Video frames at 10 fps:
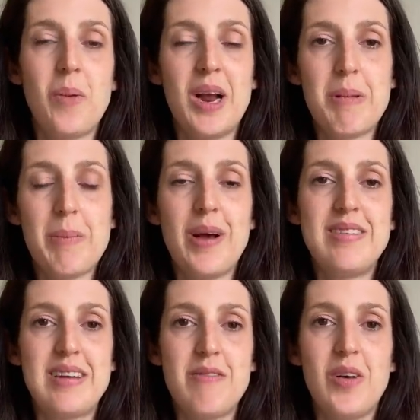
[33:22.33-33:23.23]
when I'll be
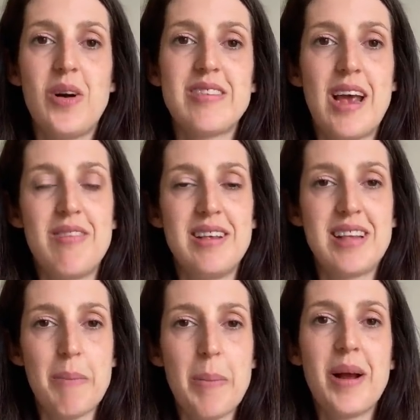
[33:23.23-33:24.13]
posting vlogs over the
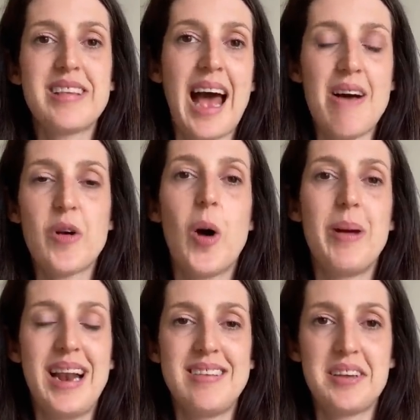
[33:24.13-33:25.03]
summer because I have got a
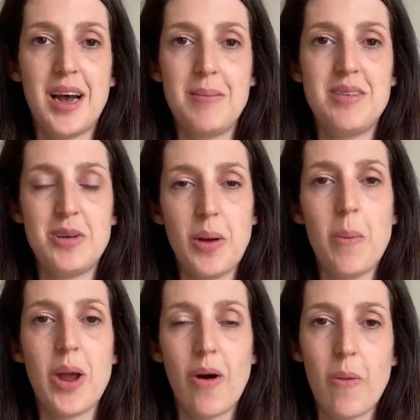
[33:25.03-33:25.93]
bit less time to do it
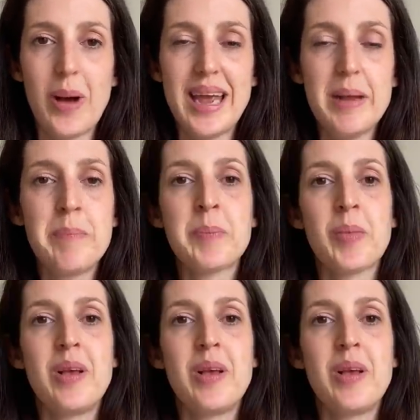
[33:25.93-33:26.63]
and we are away.